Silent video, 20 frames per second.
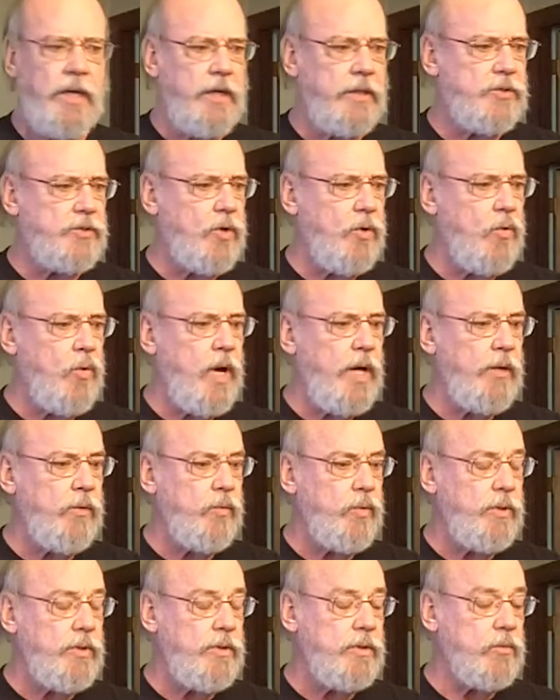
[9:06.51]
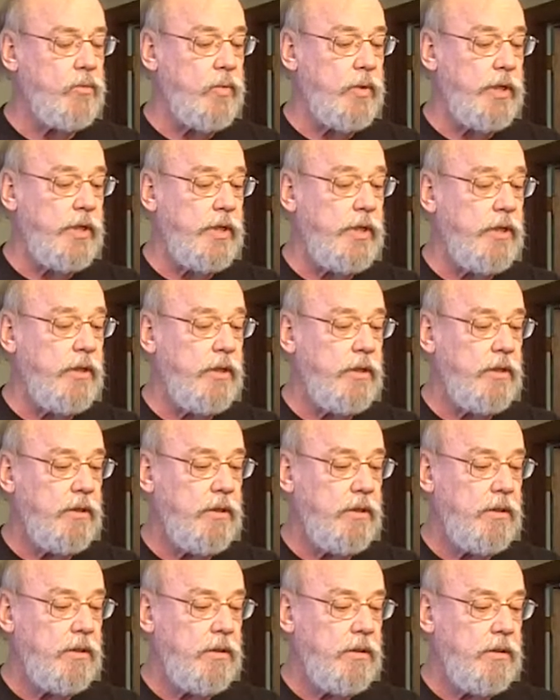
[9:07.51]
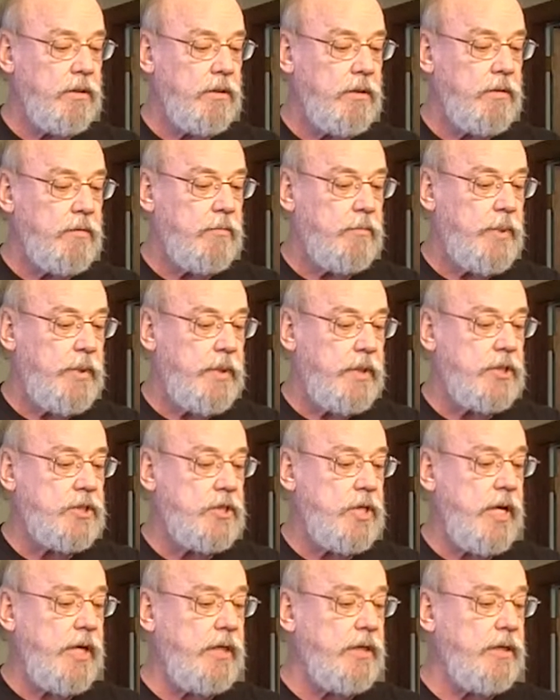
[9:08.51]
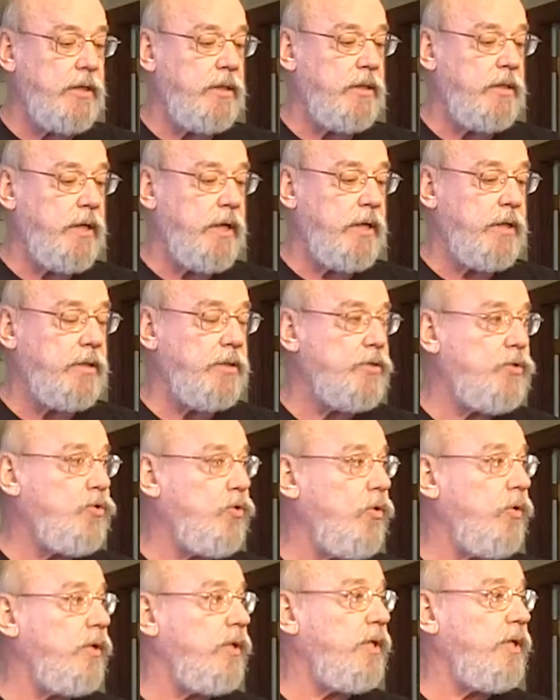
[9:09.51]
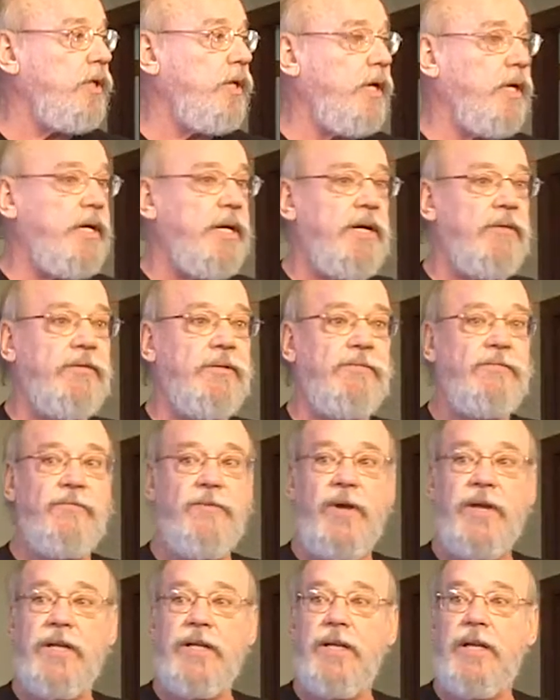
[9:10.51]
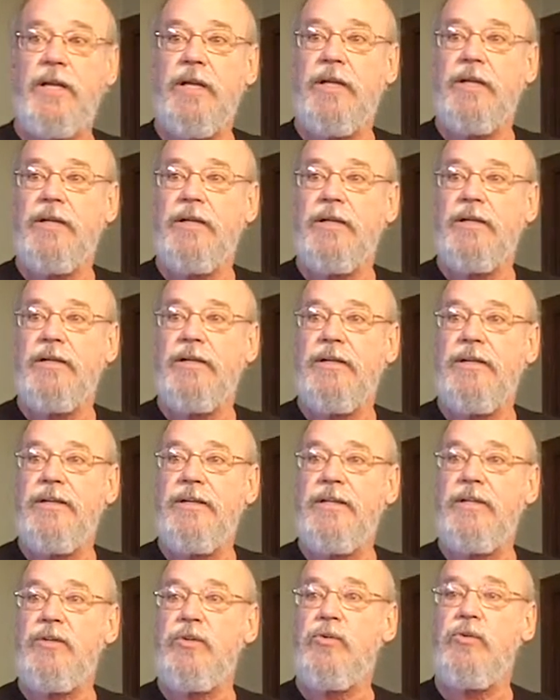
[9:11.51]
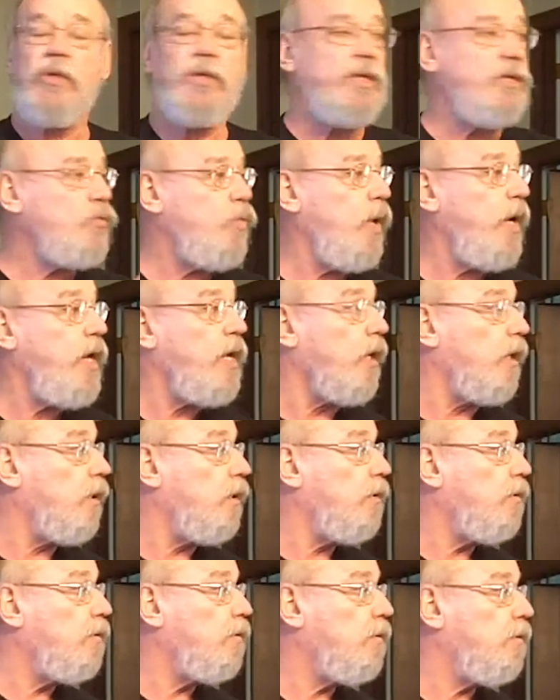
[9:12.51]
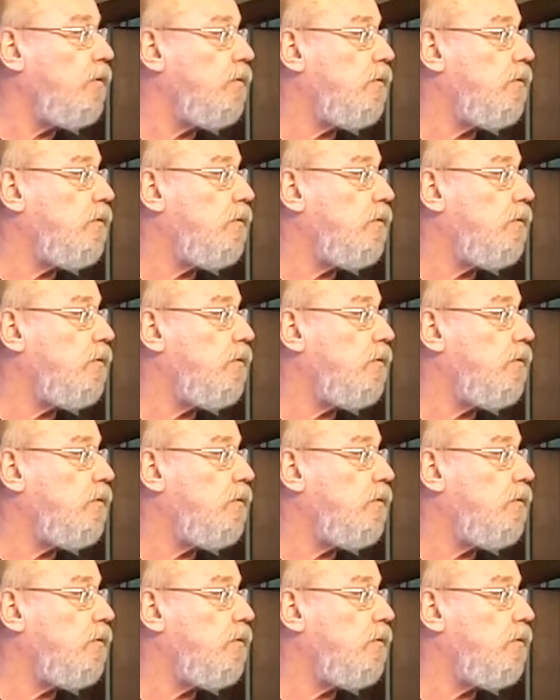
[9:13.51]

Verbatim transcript: And so why wouldn't we be excited and enjoying and having fun in doing his will?